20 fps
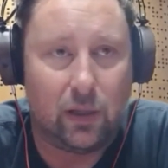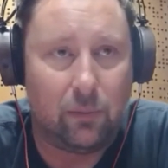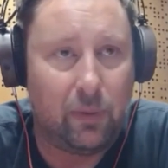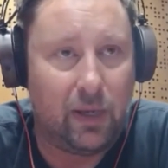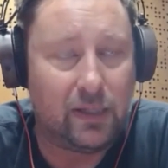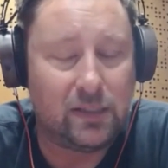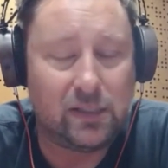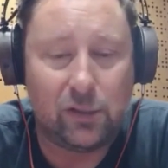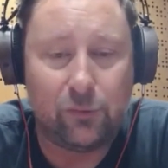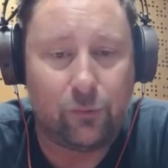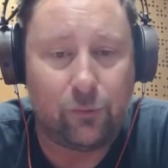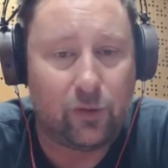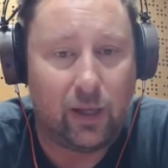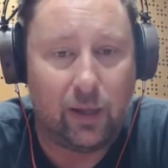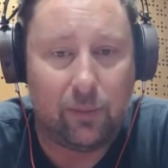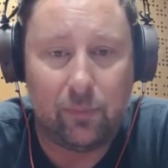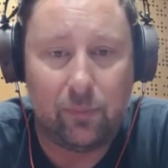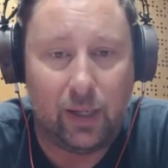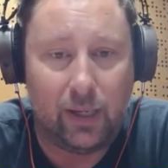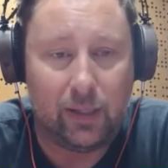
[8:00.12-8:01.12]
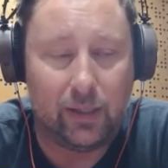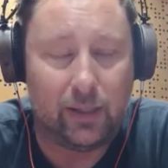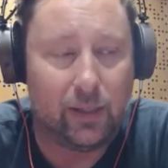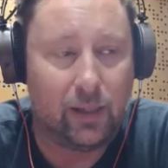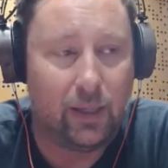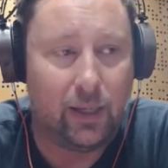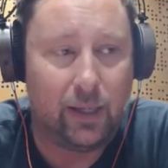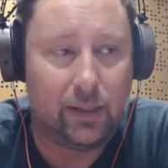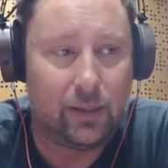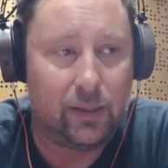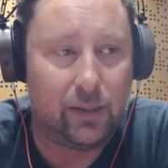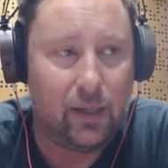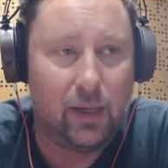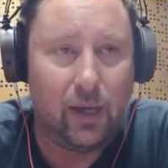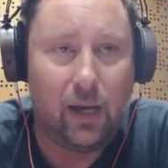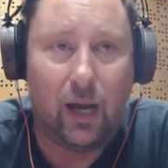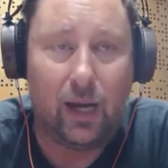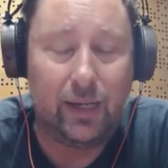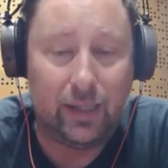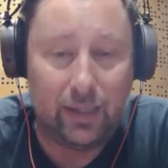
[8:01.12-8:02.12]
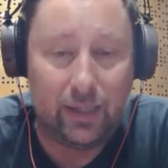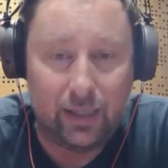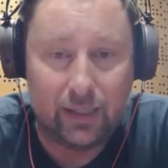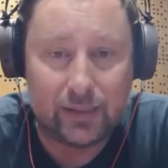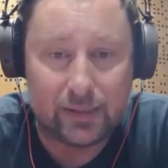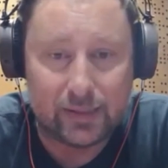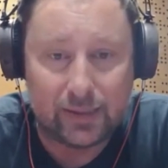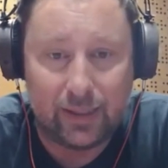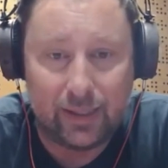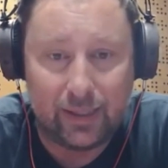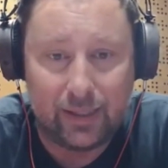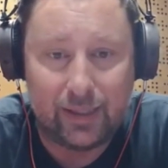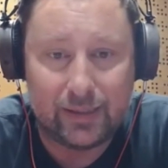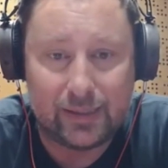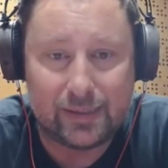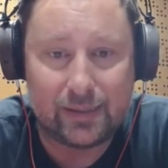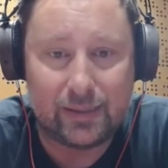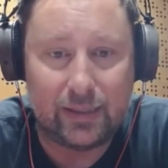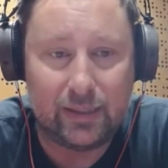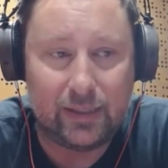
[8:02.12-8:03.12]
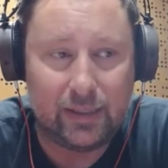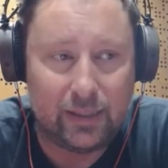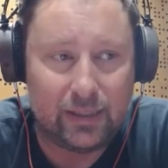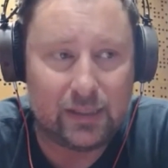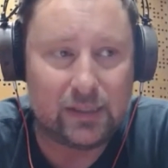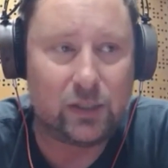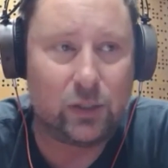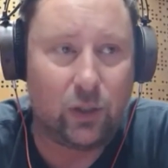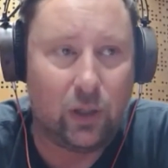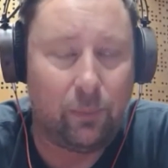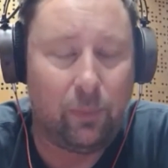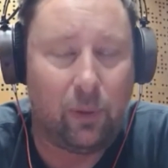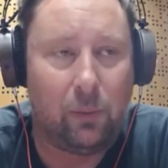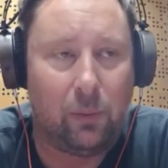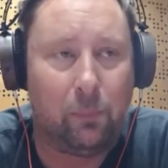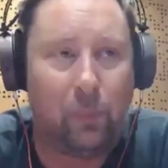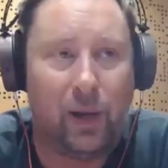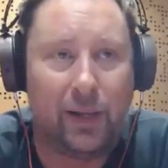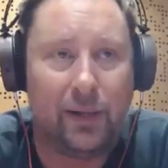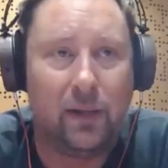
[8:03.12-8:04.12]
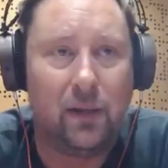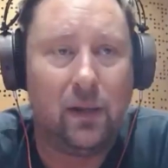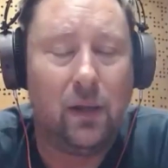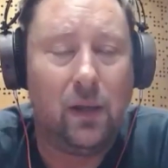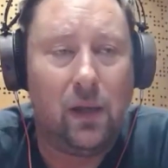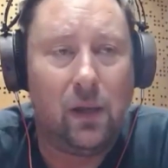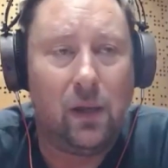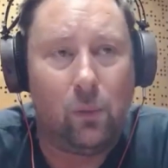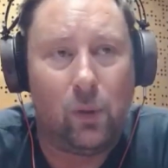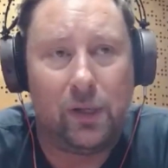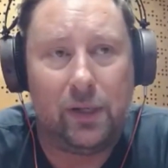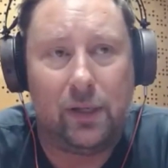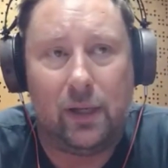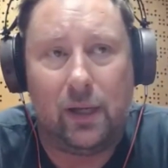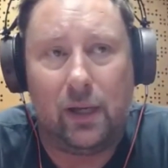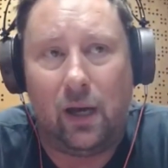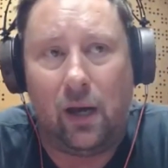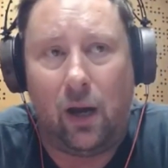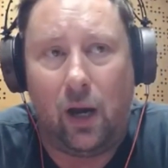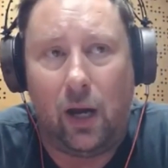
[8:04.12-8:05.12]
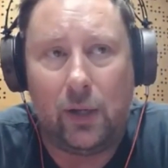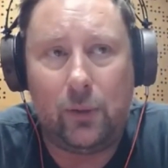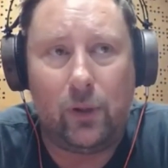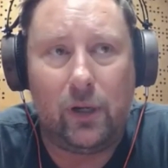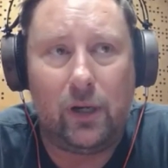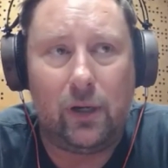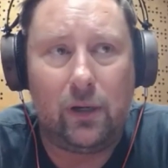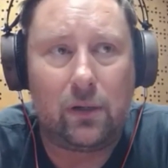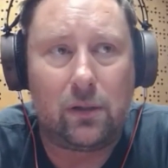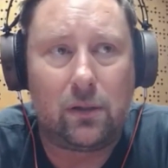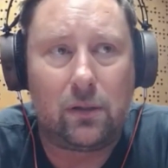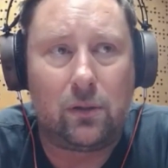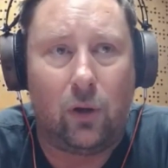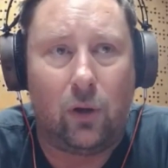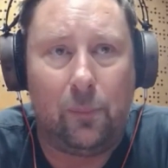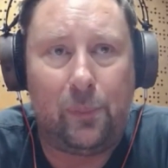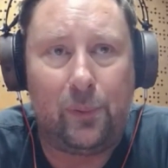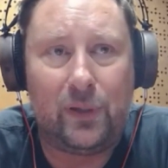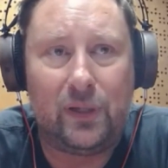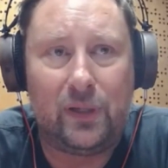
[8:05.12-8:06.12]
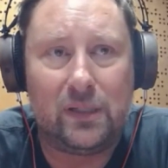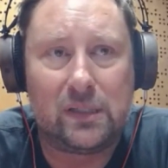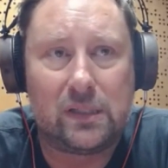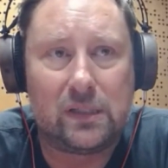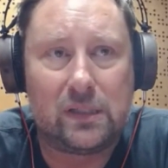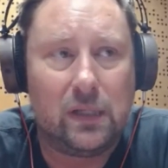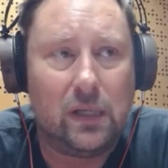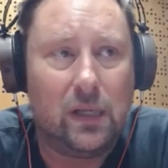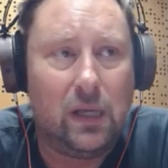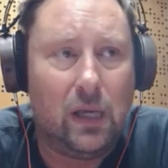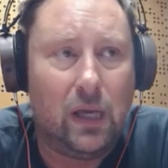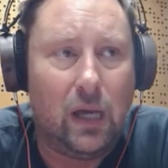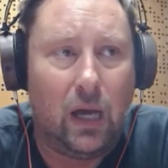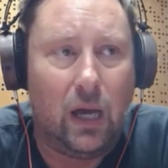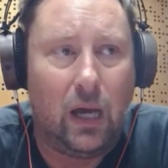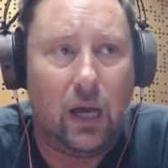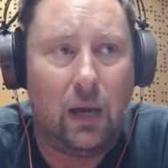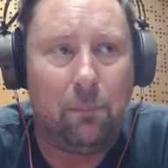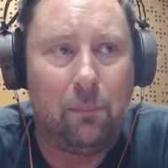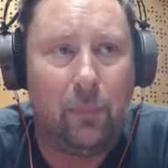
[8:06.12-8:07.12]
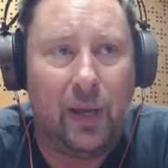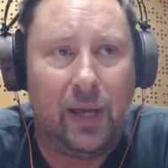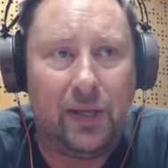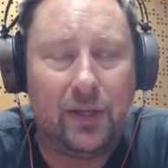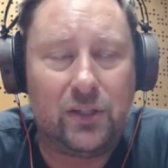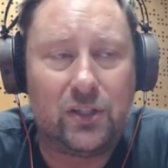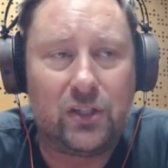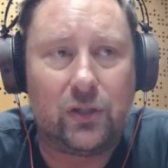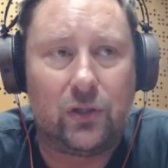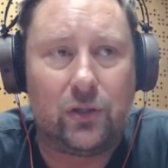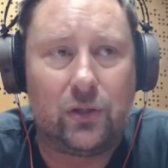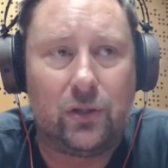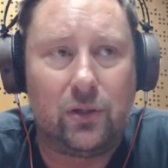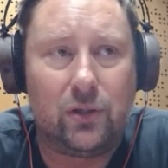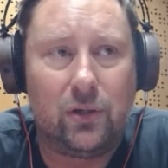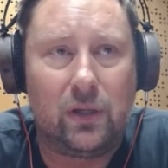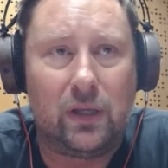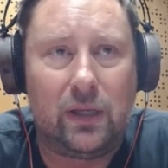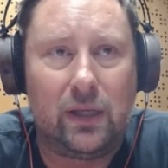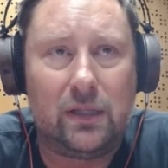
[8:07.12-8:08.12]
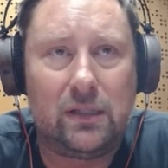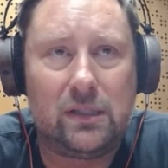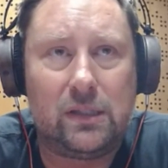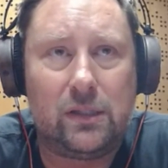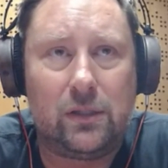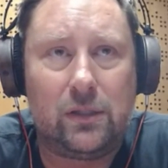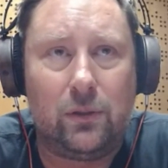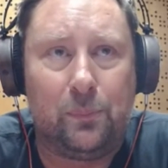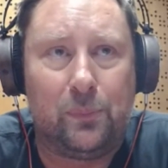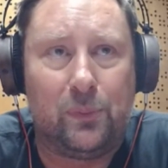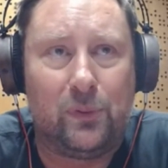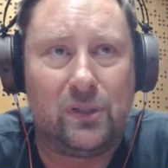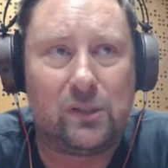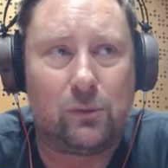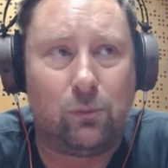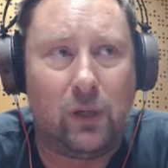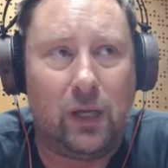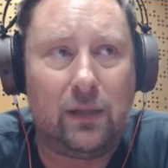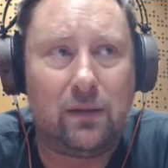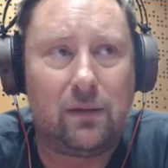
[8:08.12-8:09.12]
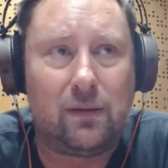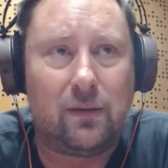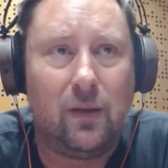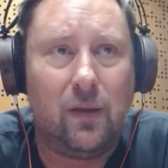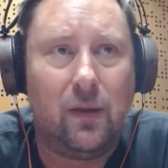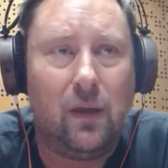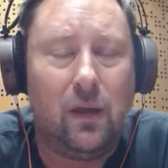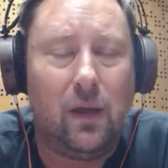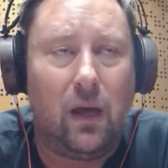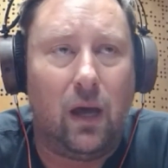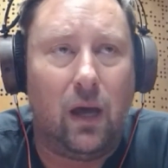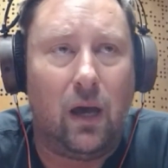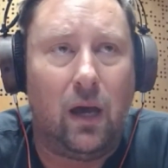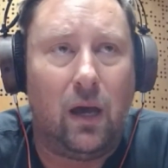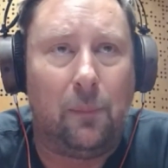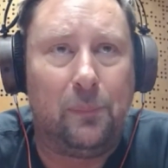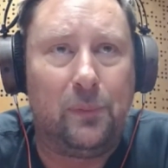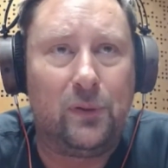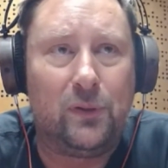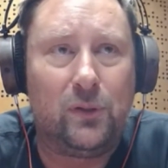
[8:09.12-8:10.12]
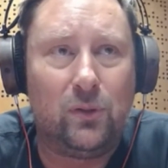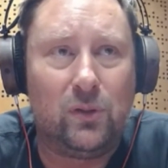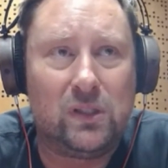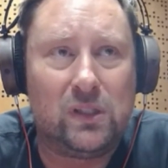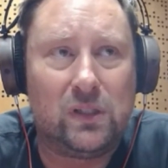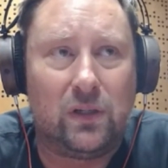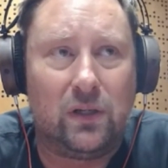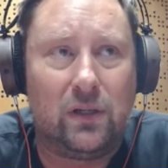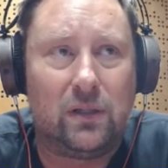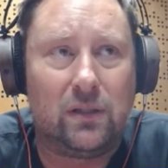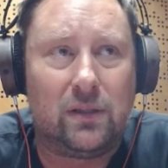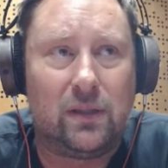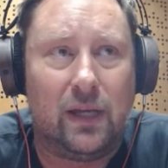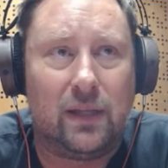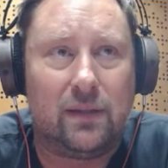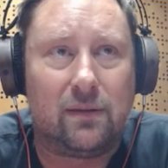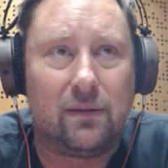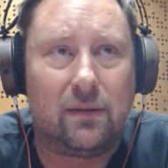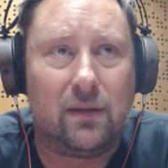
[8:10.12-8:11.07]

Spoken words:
amazing for them, and it is doable. But what the hardware companies manage to do is to persuade a producer that